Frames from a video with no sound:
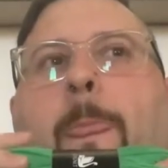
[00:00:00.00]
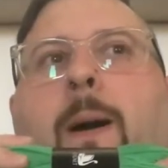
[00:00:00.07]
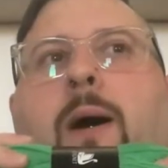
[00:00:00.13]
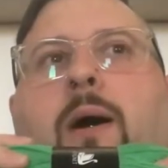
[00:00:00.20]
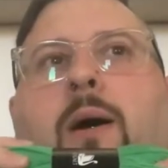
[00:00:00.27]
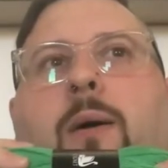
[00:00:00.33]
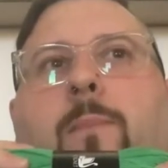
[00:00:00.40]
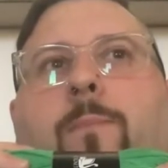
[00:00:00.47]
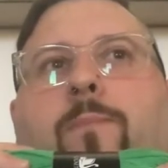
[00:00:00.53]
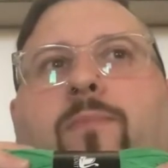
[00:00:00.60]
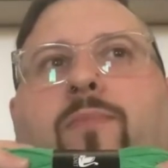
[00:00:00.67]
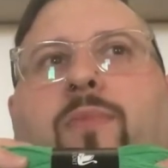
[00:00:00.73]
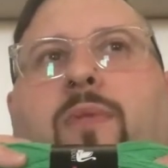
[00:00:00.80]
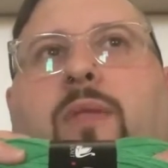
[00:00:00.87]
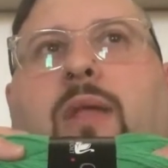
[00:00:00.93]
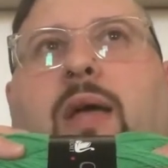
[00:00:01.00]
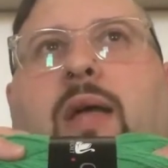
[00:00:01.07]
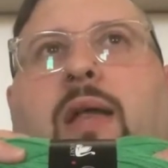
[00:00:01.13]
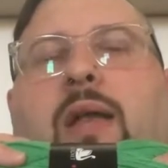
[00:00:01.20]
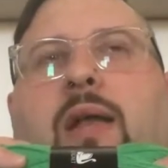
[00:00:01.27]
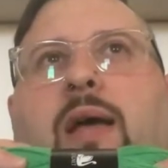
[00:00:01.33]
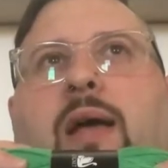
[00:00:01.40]
Um,
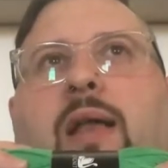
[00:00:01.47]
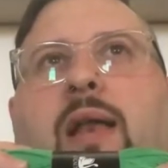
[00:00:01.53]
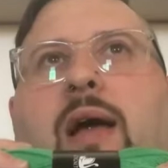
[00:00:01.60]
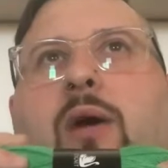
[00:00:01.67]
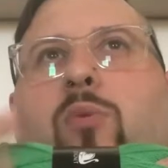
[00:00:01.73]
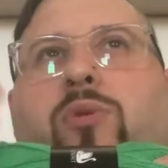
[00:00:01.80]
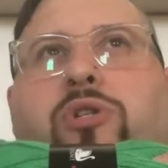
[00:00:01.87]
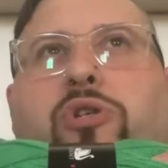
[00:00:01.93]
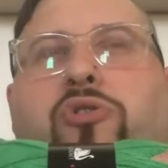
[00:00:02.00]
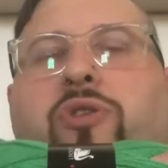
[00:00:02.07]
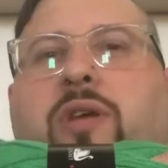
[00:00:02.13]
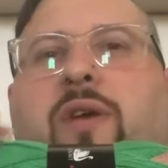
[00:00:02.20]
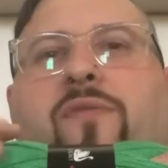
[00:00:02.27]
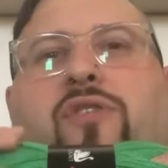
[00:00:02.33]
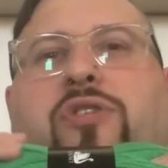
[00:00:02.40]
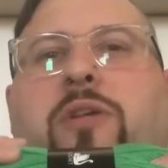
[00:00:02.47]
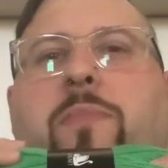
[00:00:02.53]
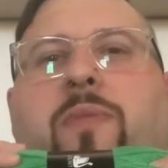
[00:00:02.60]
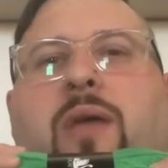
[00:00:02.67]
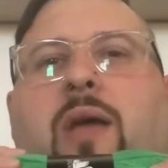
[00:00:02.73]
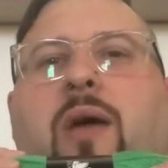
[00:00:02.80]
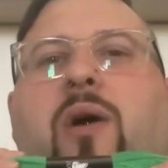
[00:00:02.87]
and I was using it for
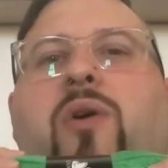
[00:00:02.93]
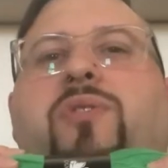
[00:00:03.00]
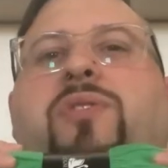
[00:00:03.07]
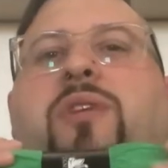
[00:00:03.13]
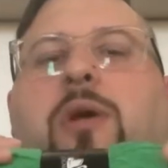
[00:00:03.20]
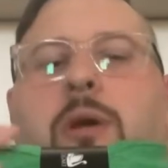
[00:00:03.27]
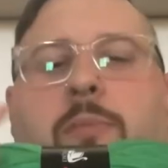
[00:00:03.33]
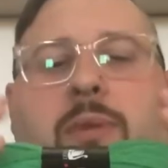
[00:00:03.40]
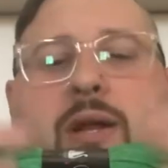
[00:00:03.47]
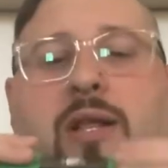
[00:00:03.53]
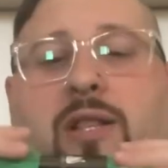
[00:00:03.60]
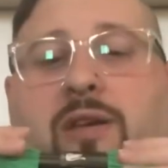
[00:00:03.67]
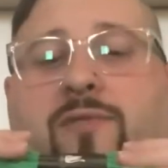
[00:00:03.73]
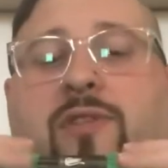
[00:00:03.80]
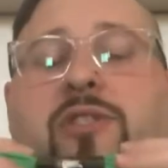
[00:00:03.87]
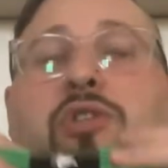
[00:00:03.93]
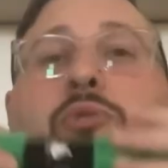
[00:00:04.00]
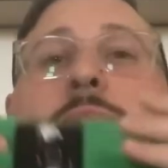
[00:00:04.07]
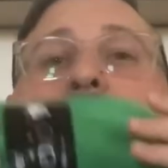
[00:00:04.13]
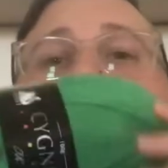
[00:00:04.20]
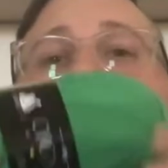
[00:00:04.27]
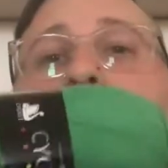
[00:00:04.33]
something else, but I loved it so
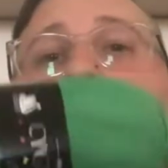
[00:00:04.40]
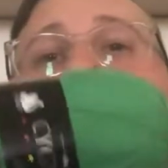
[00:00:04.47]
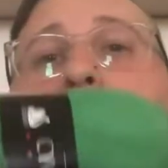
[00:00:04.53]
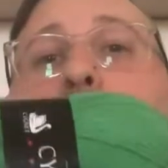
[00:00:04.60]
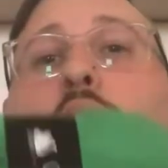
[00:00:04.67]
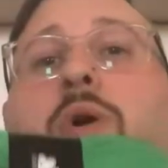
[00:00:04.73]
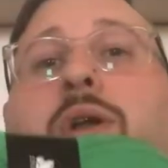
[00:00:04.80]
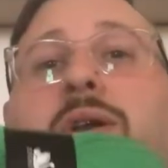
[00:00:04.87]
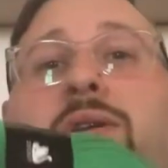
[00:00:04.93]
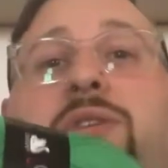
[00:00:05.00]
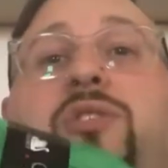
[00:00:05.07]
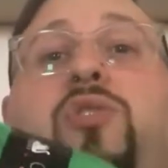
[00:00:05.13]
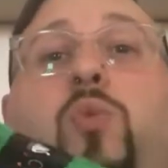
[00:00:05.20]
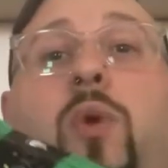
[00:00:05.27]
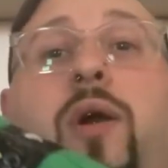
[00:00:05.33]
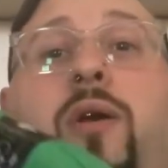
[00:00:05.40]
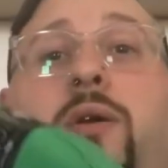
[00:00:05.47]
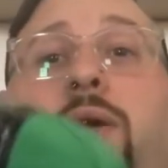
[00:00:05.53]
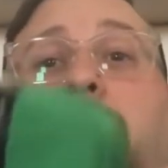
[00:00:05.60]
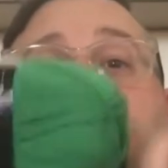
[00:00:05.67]
much I wanted a sweater in